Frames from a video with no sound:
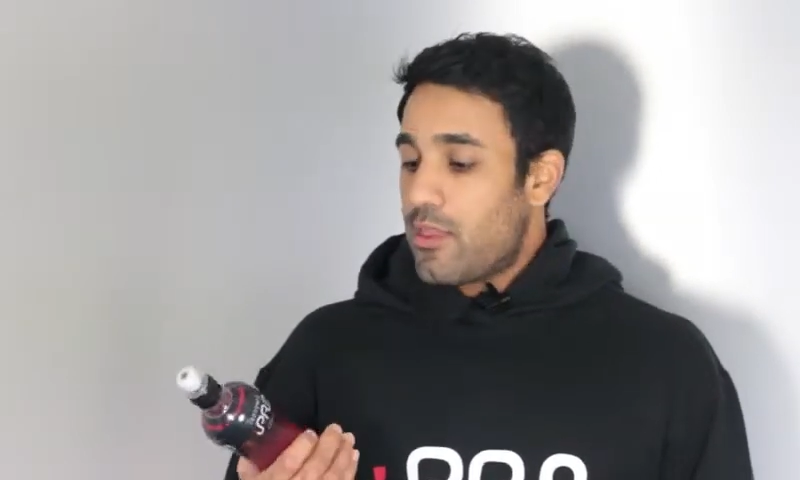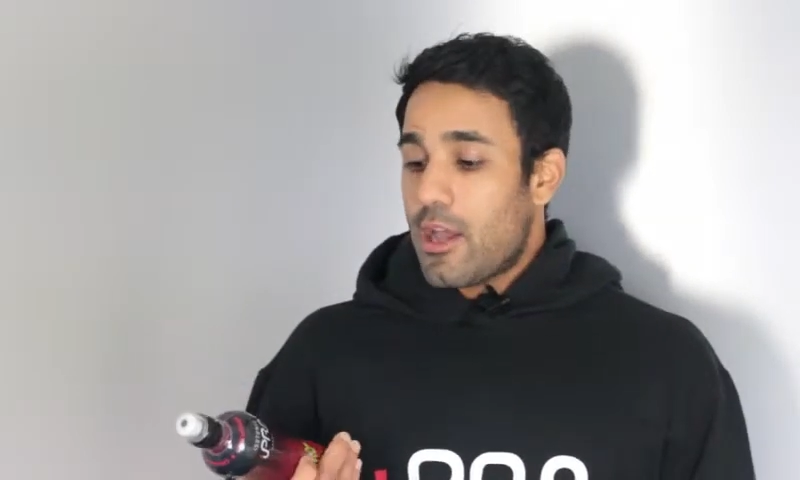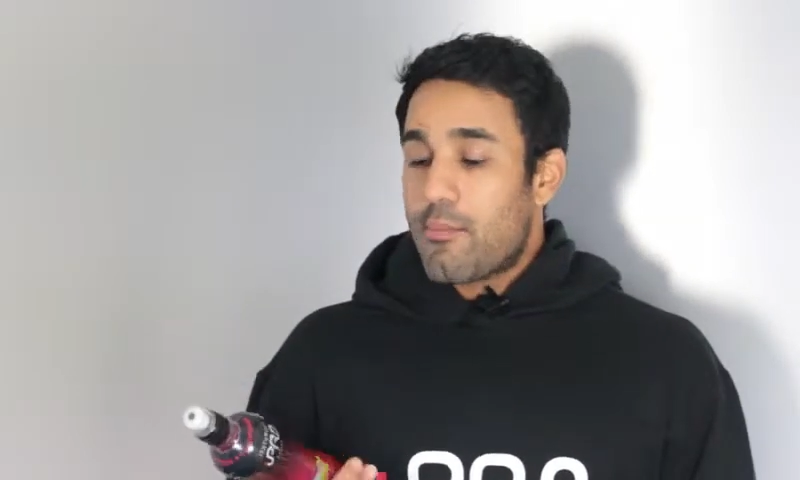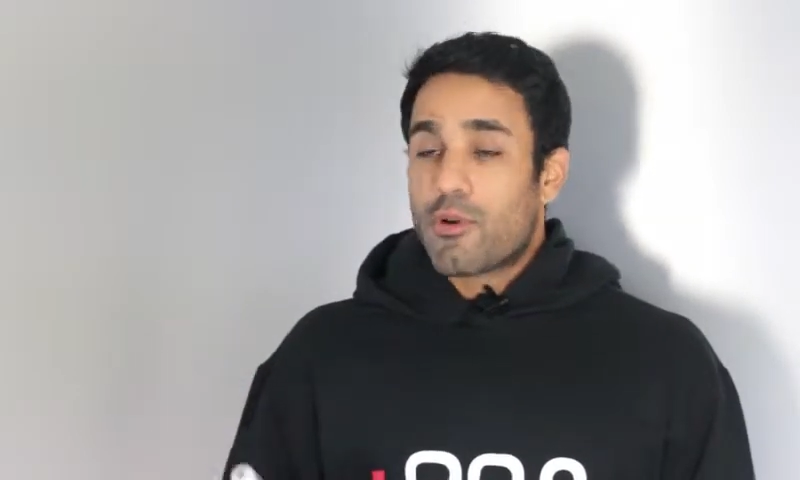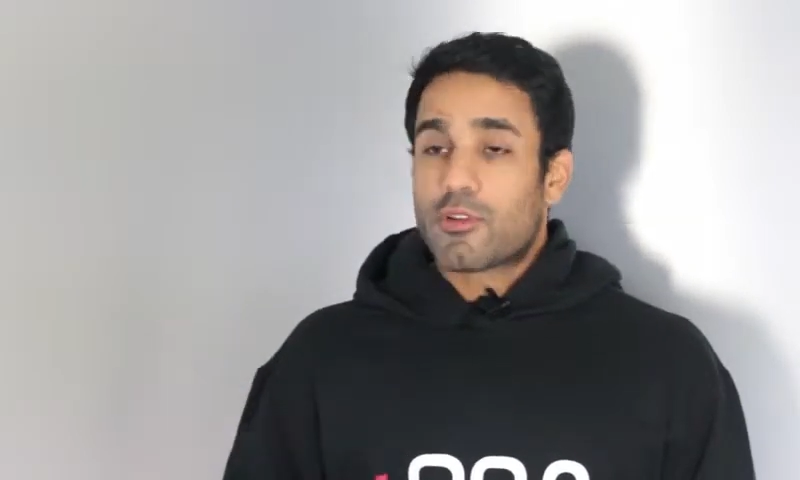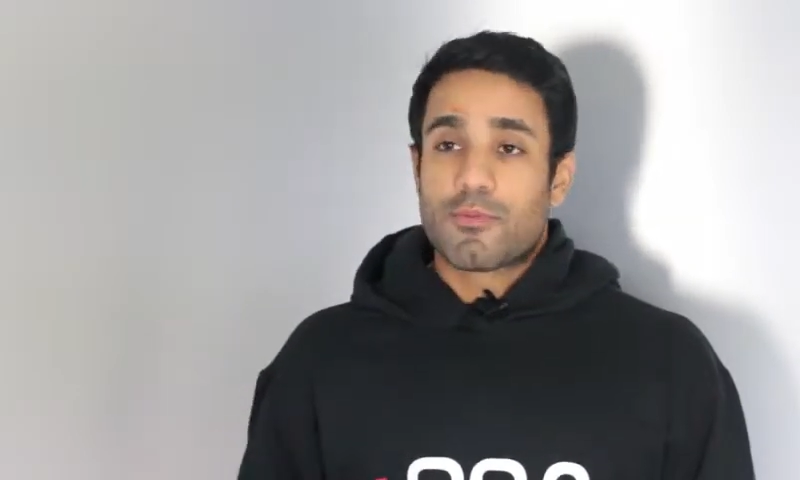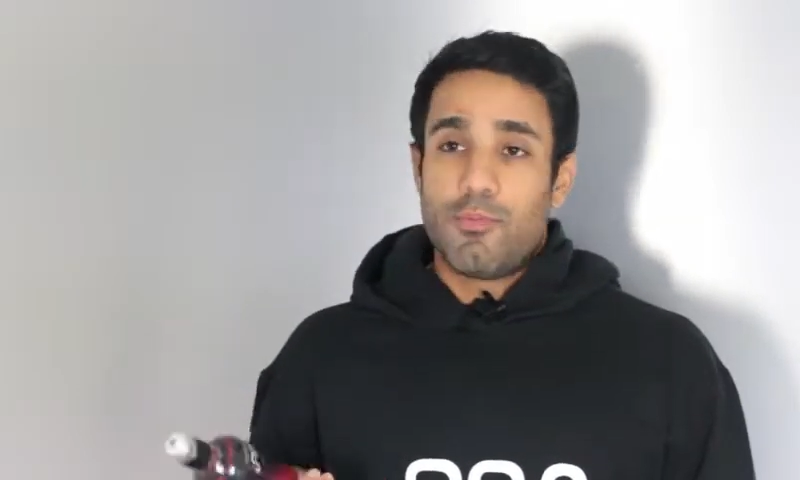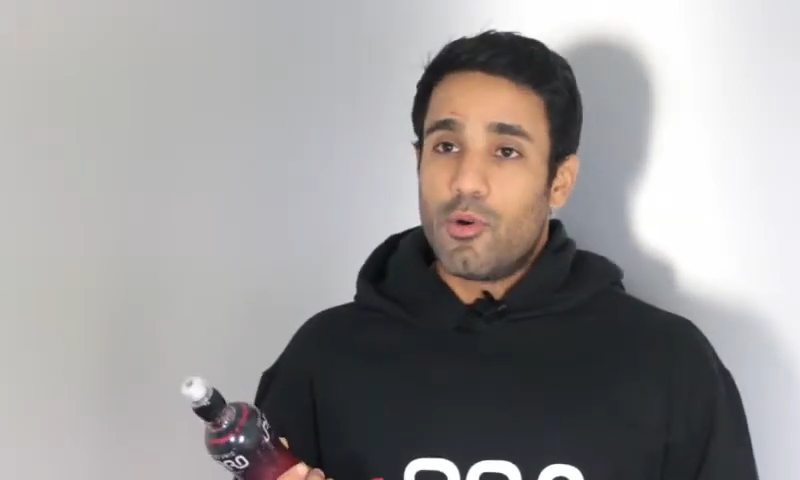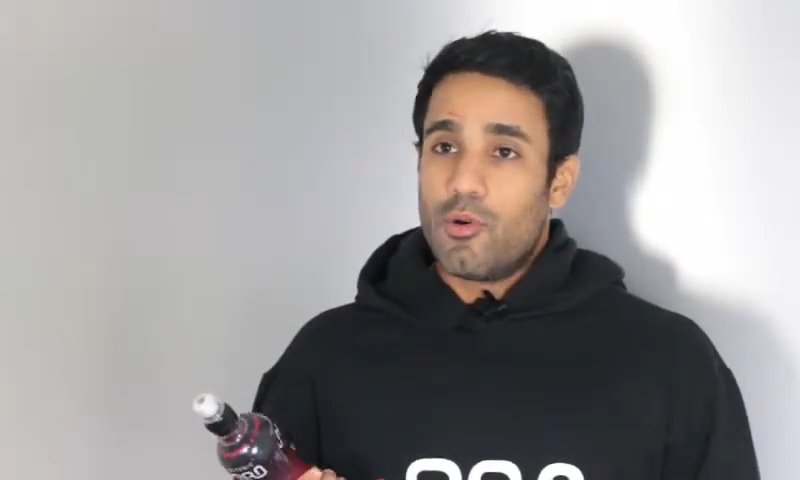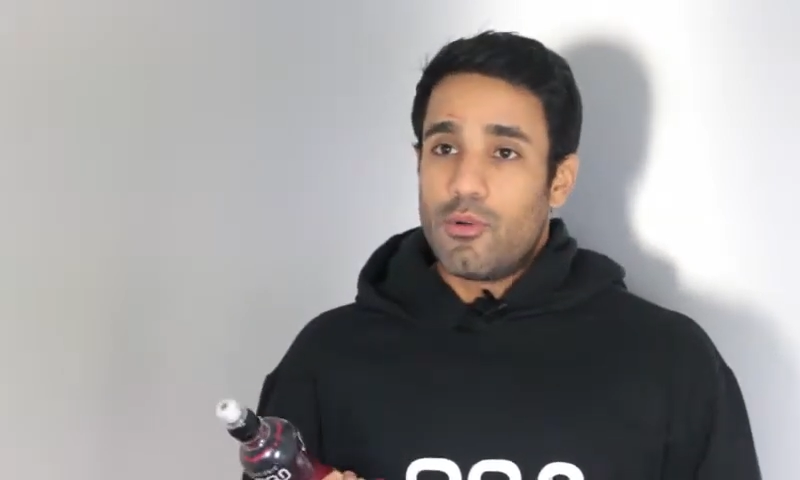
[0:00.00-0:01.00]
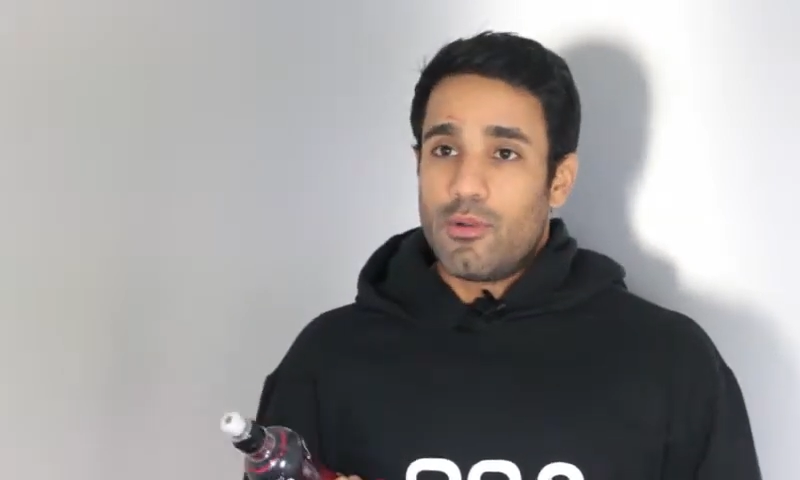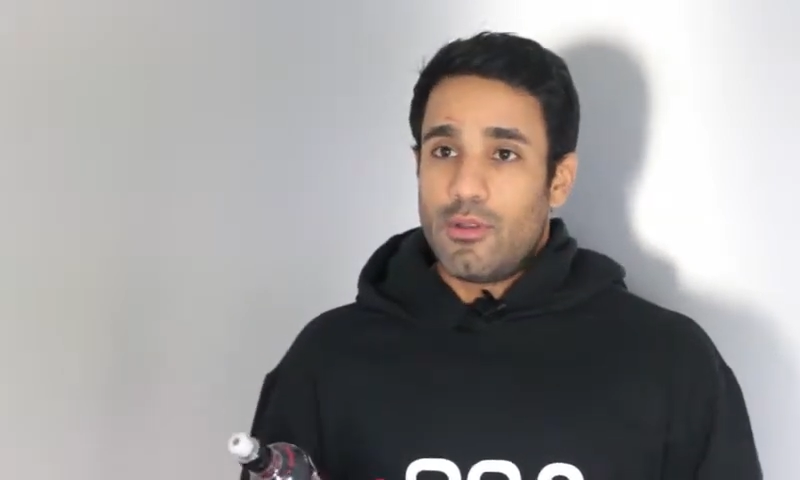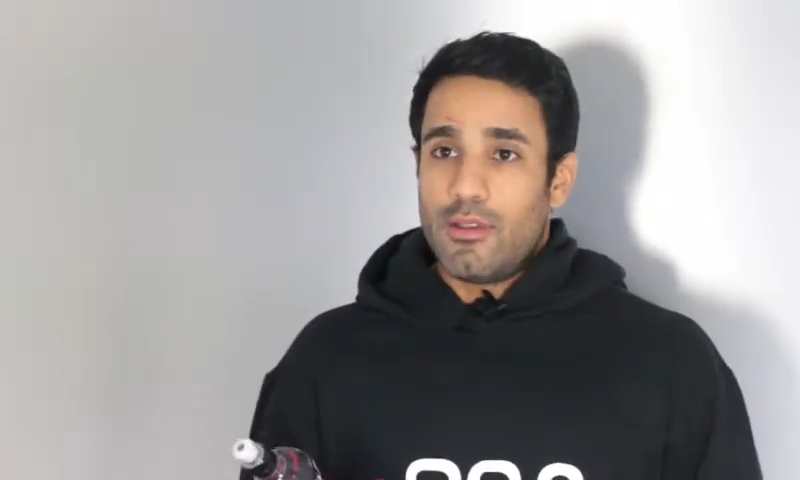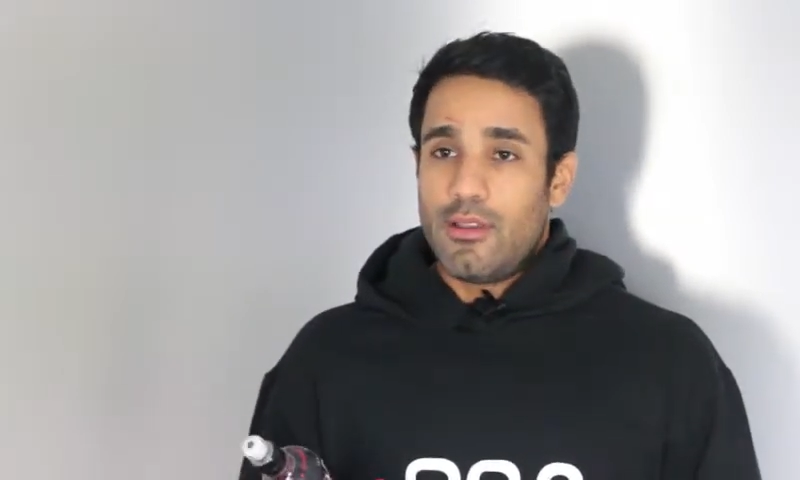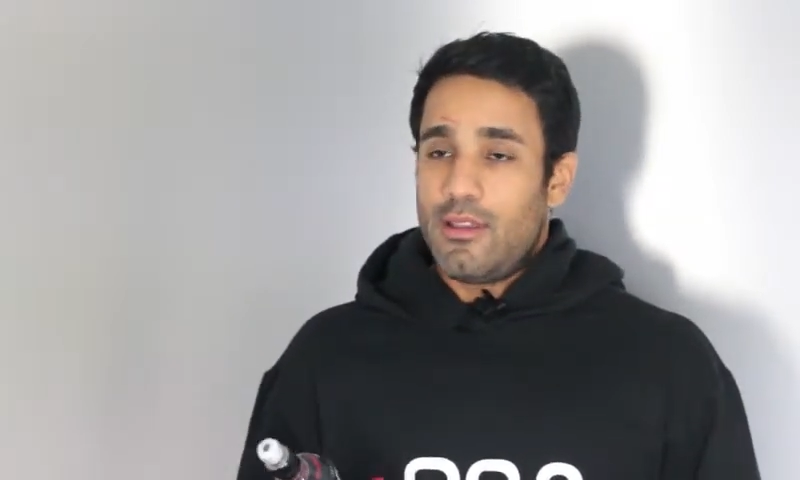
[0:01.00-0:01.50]
iPro Sport,
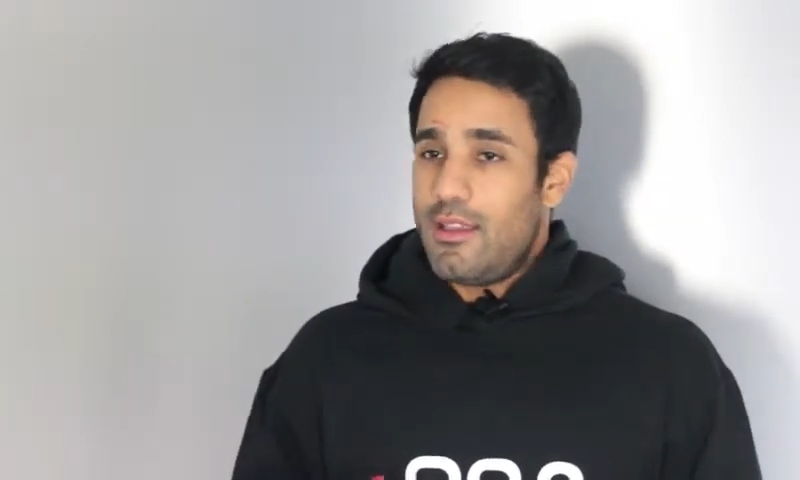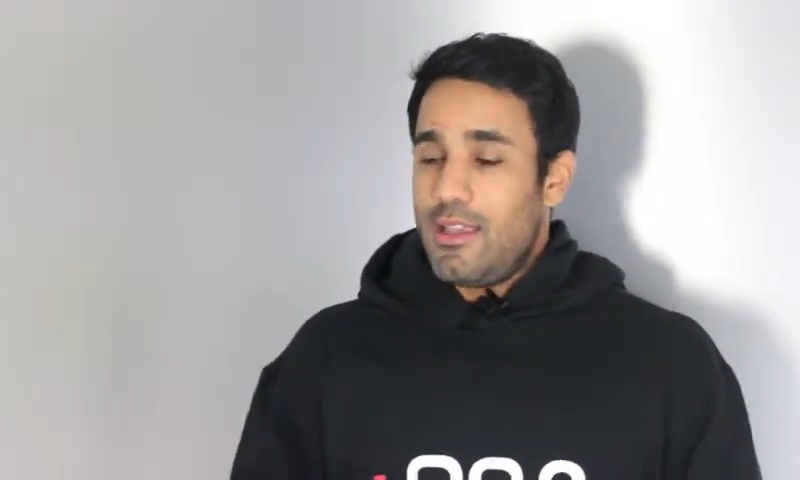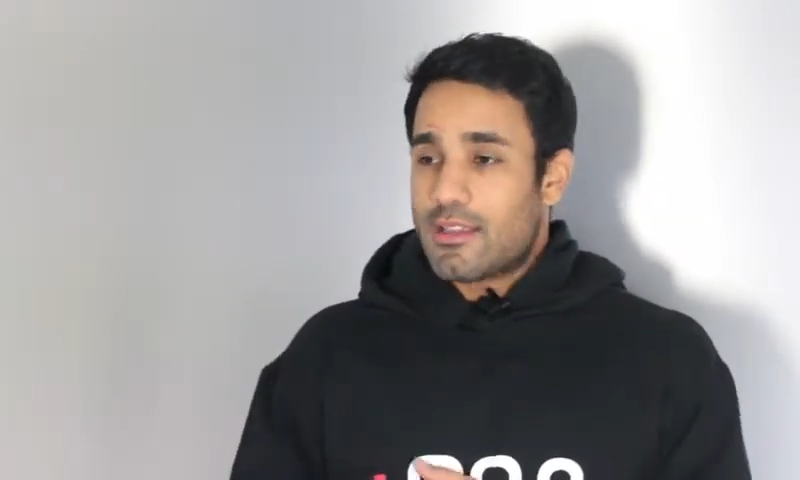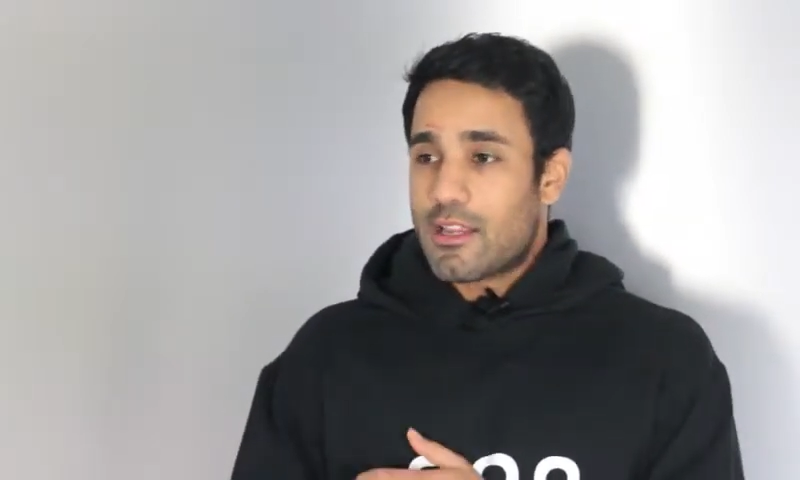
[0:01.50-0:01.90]
it's